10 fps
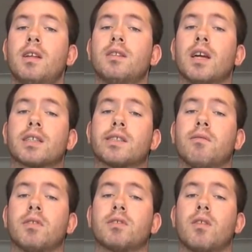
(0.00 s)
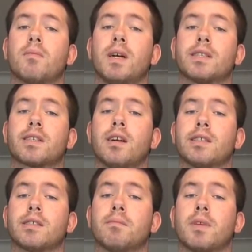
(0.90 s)
Next I want to talk about is
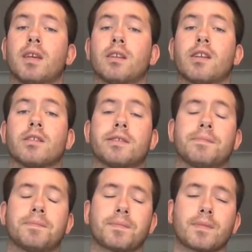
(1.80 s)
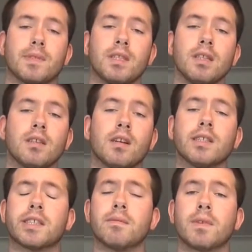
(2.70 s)
custom cages.
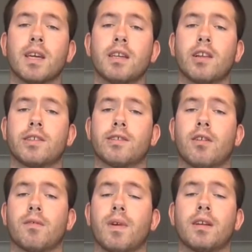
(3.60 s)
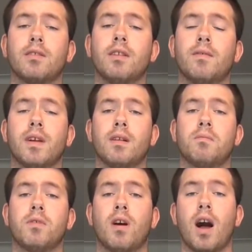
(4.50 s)
Custom cages are readily
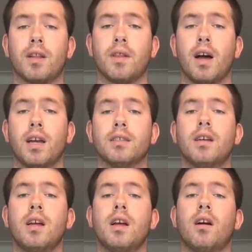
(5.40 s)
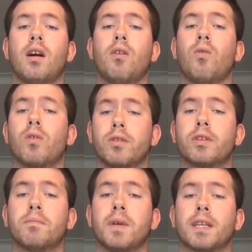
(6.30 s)
available online, or you
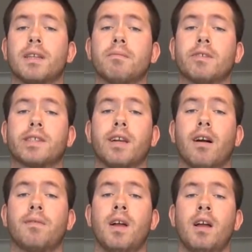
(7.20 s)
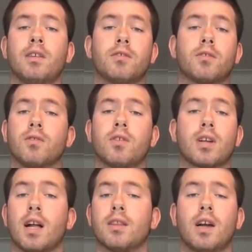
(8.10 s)
can make them yourself. You can
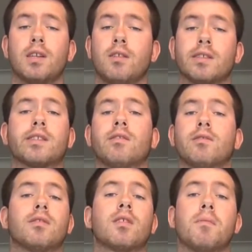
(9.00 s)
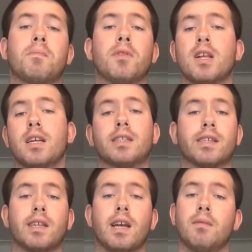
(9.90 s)
look online also and look up plans
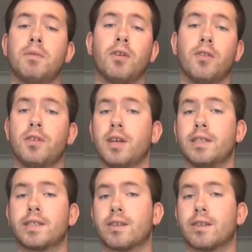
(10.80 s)
on how to build a nice